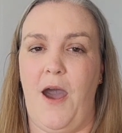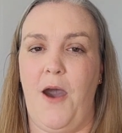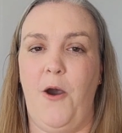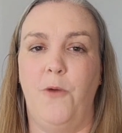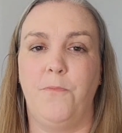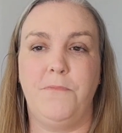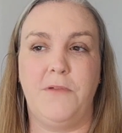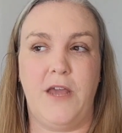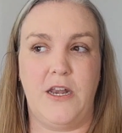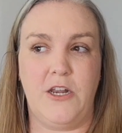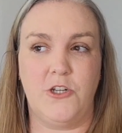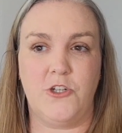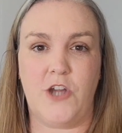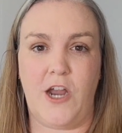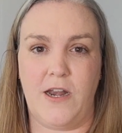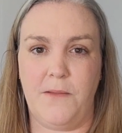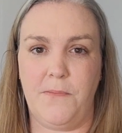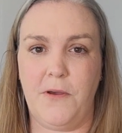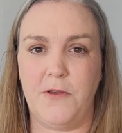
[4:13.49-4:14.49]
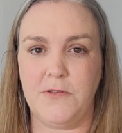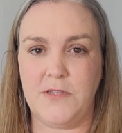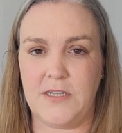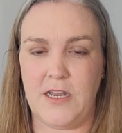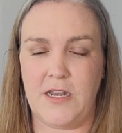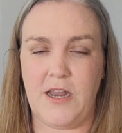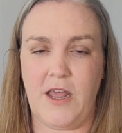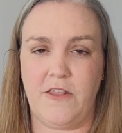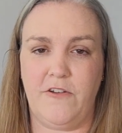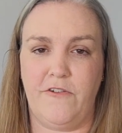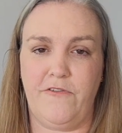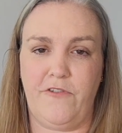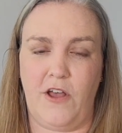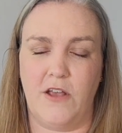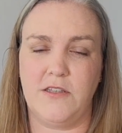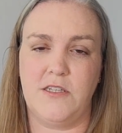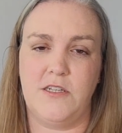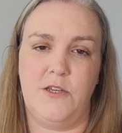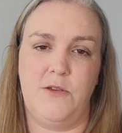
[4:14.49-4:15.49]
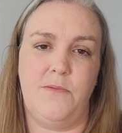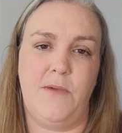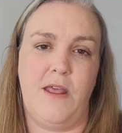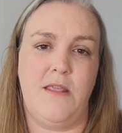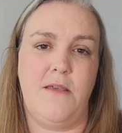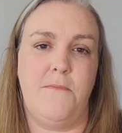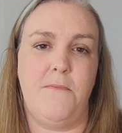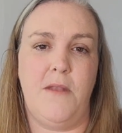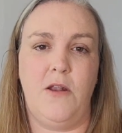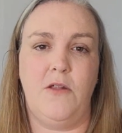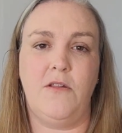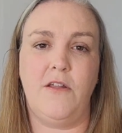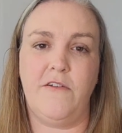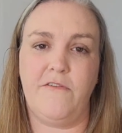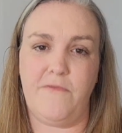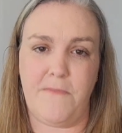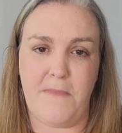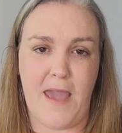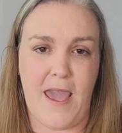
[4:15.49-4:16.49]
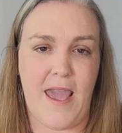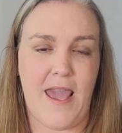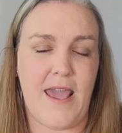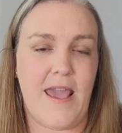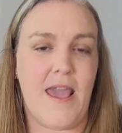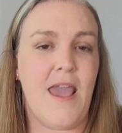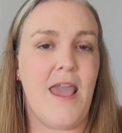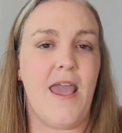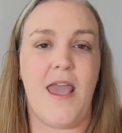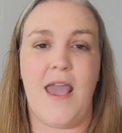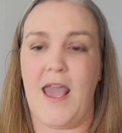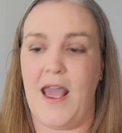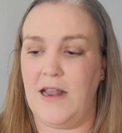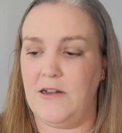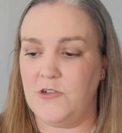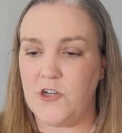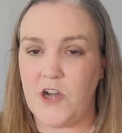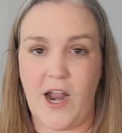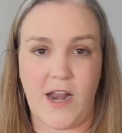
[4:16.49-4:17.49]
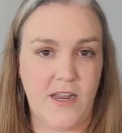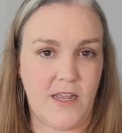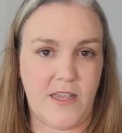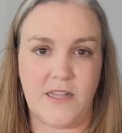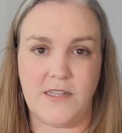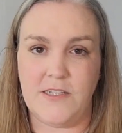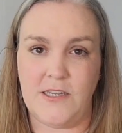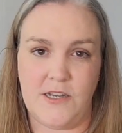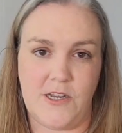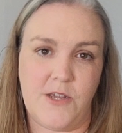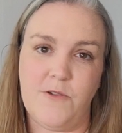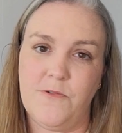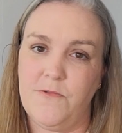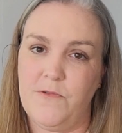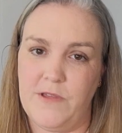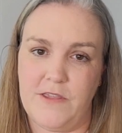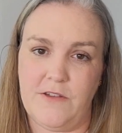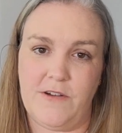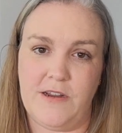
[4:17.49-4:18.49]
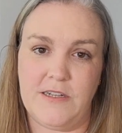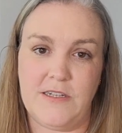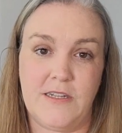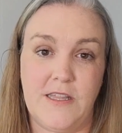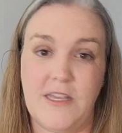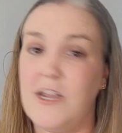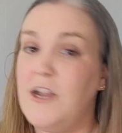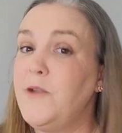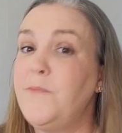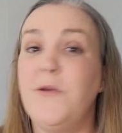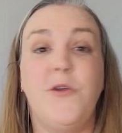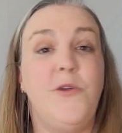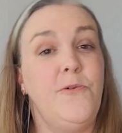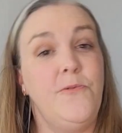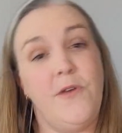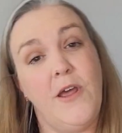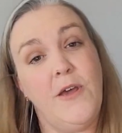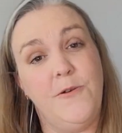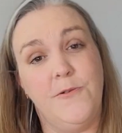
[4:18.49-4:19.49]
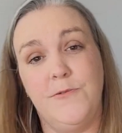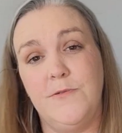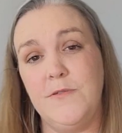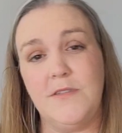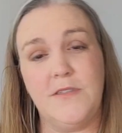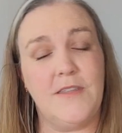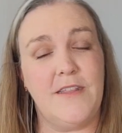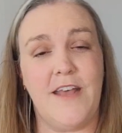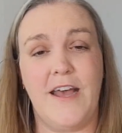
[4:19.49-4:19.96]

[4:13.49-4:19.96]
I'm going to try to post another FlossTube in the middle of May and try to continue with the rest of the year. But who knows?